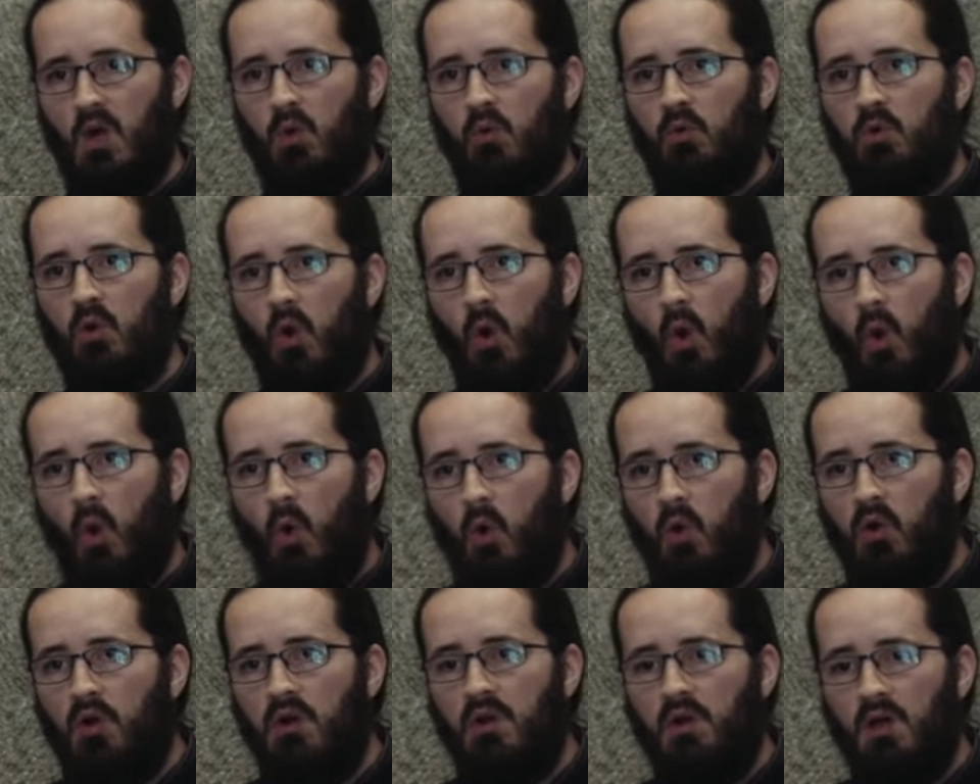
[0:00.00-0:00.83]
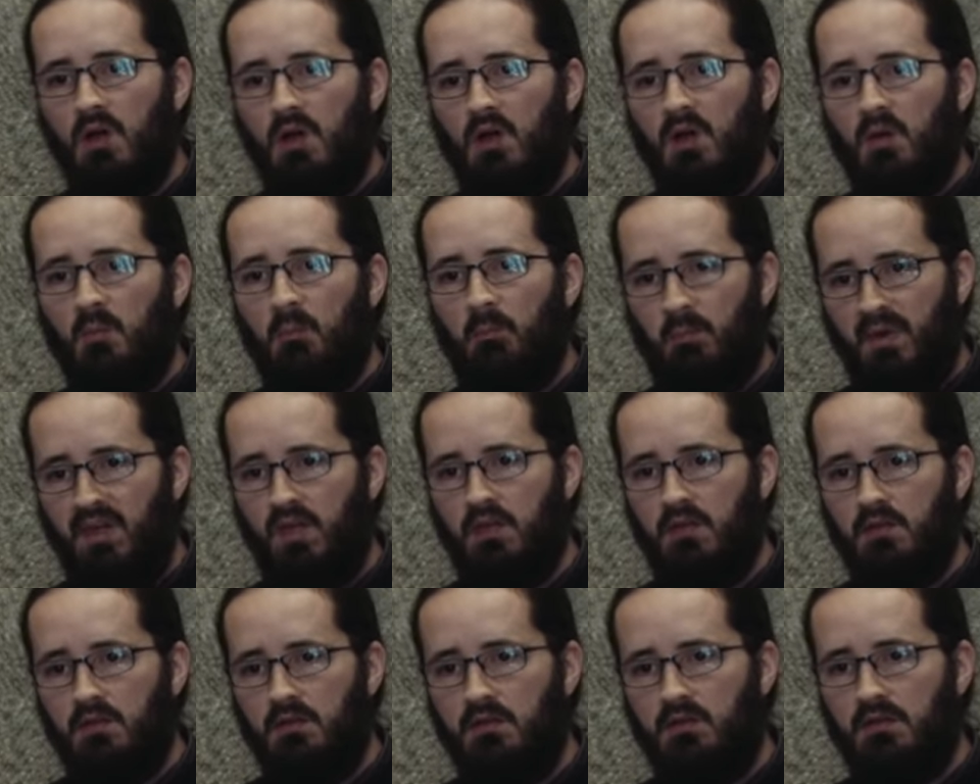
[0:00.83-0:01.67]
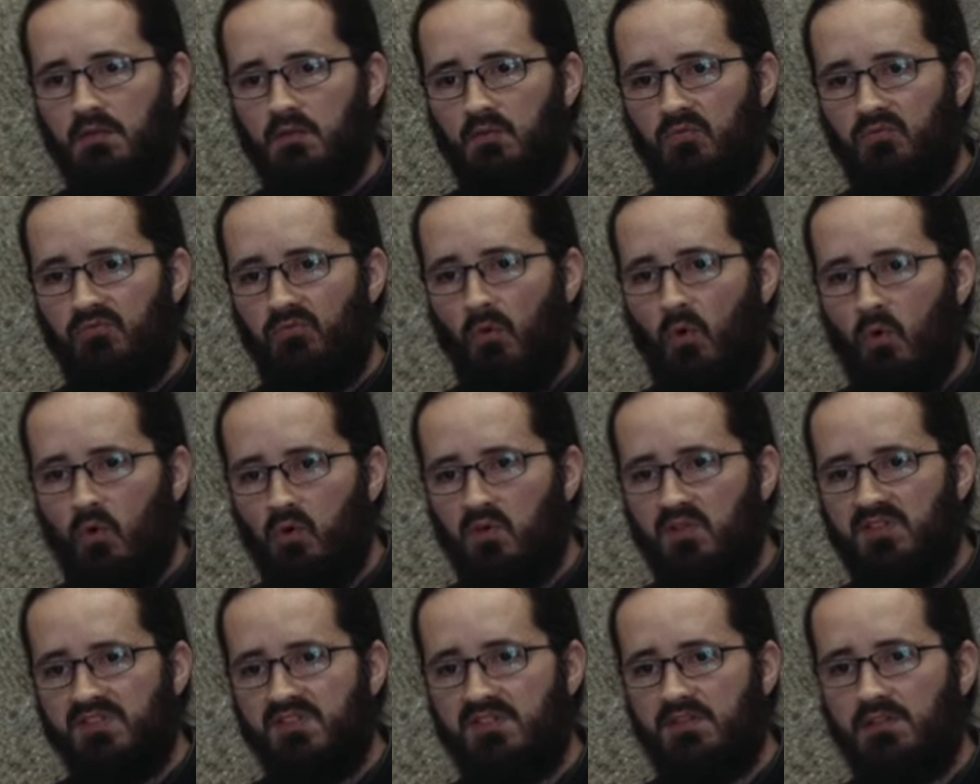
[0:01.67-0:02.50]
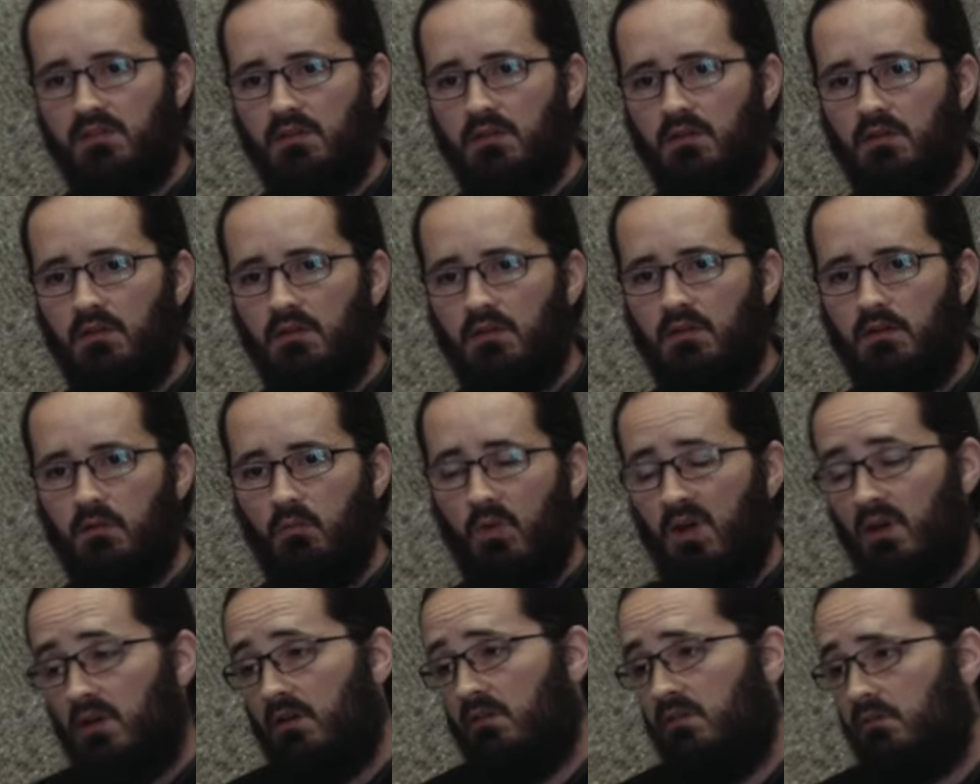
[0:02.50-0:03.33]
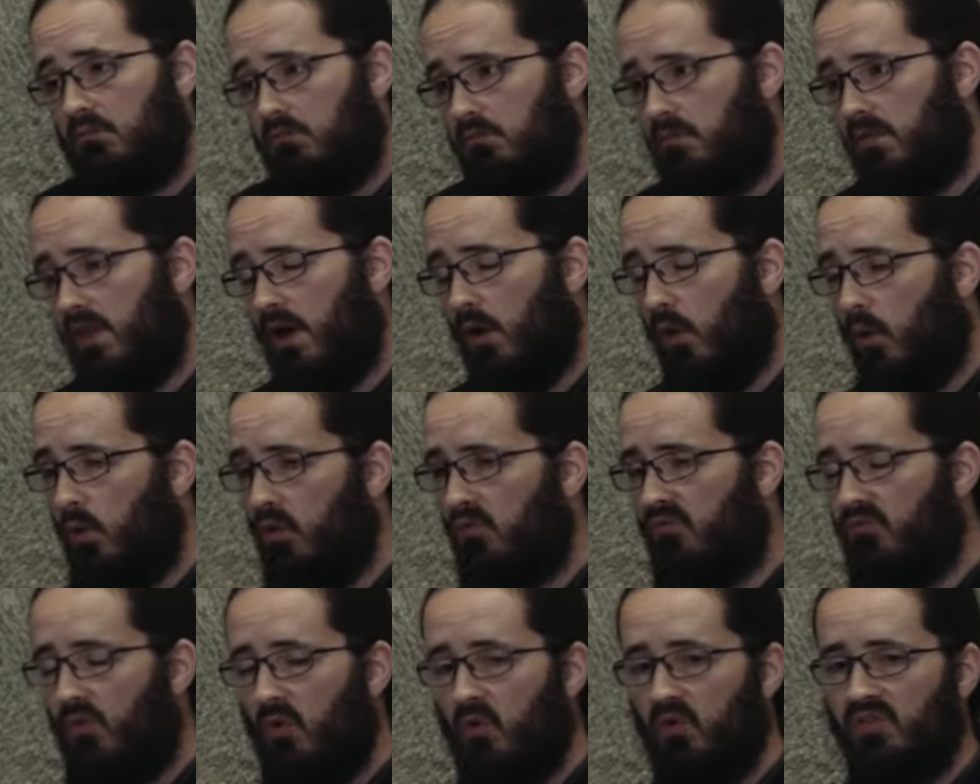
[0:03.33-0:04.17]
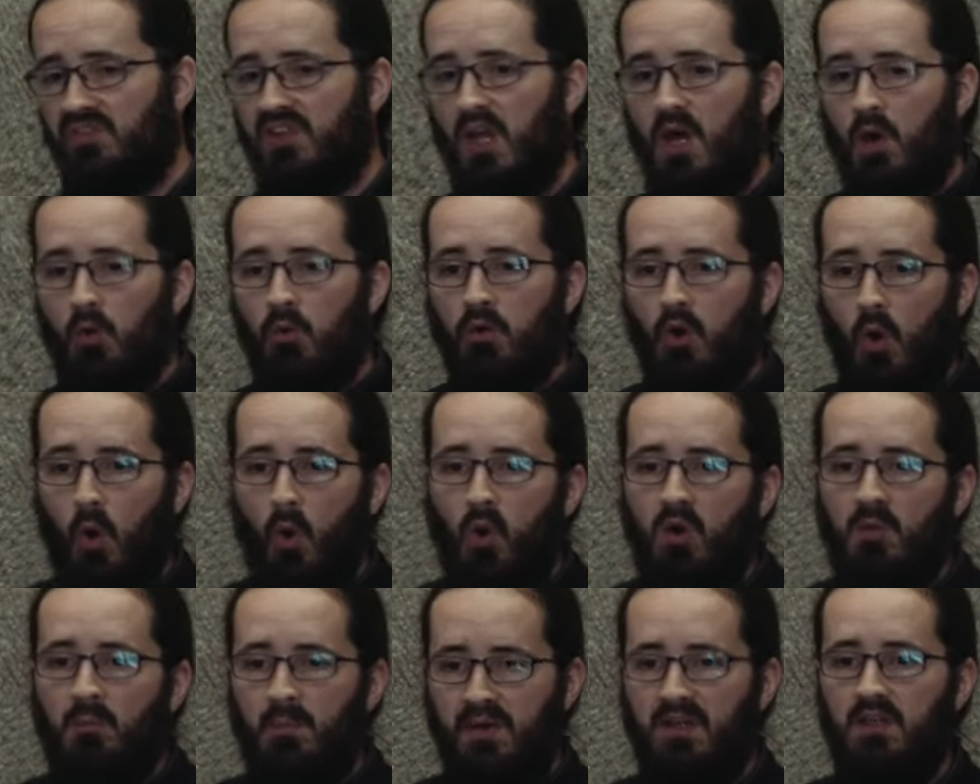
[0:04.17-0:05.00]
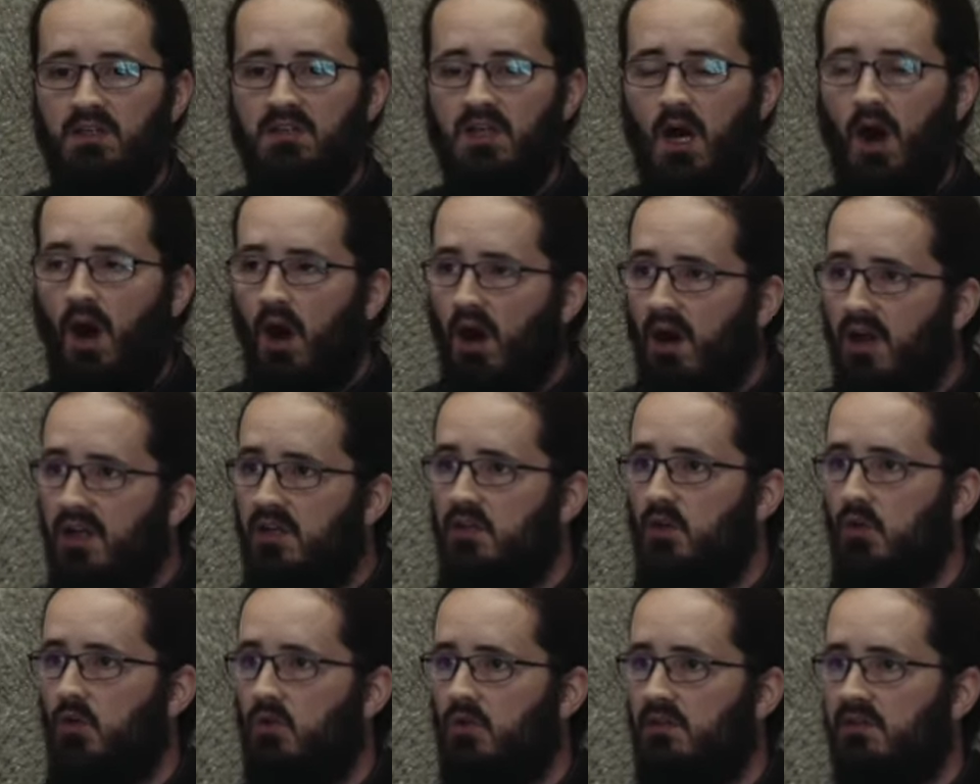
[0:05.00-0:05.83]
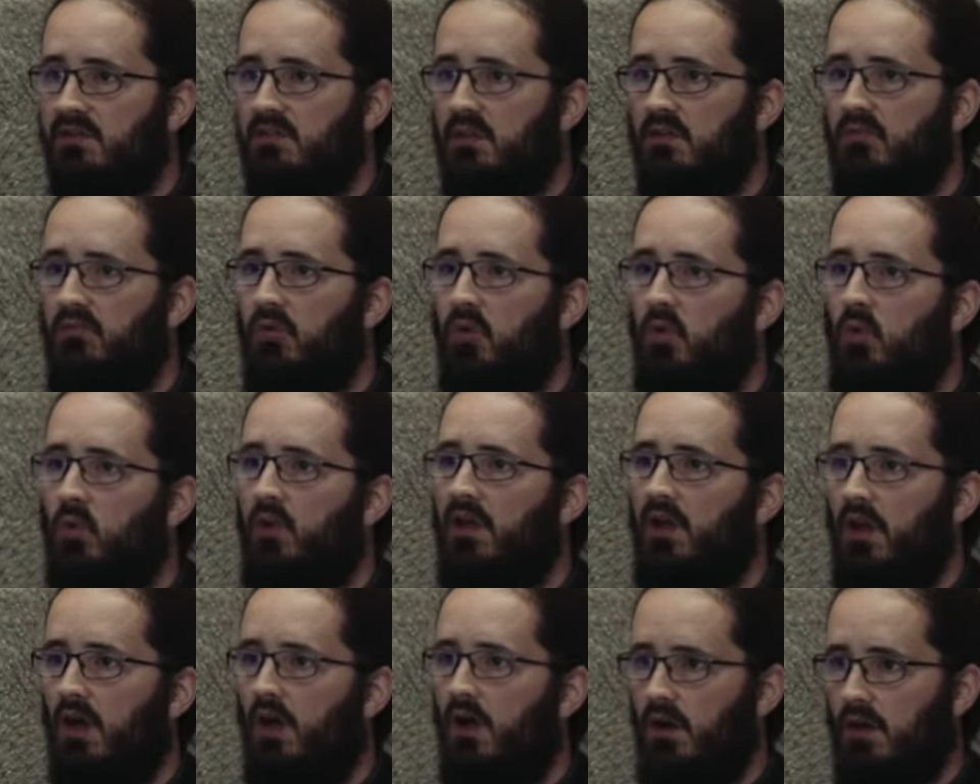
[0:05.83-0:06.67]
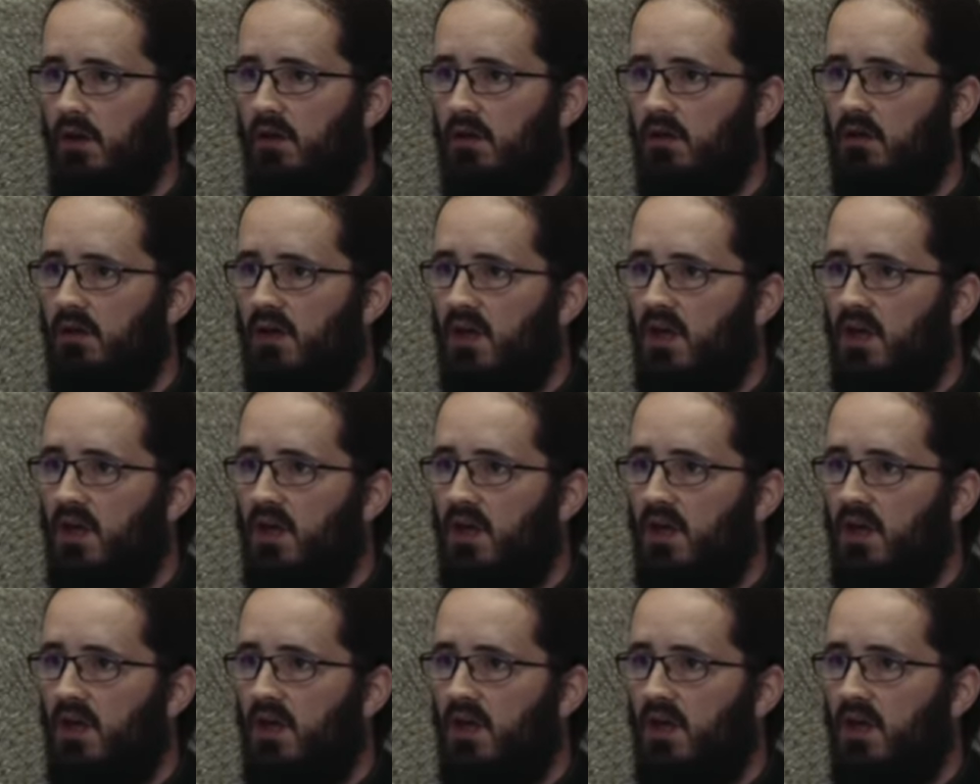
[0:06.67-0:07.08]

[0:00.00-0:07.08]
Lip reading: We all build false, well, They're all false. We all build idols of who we are.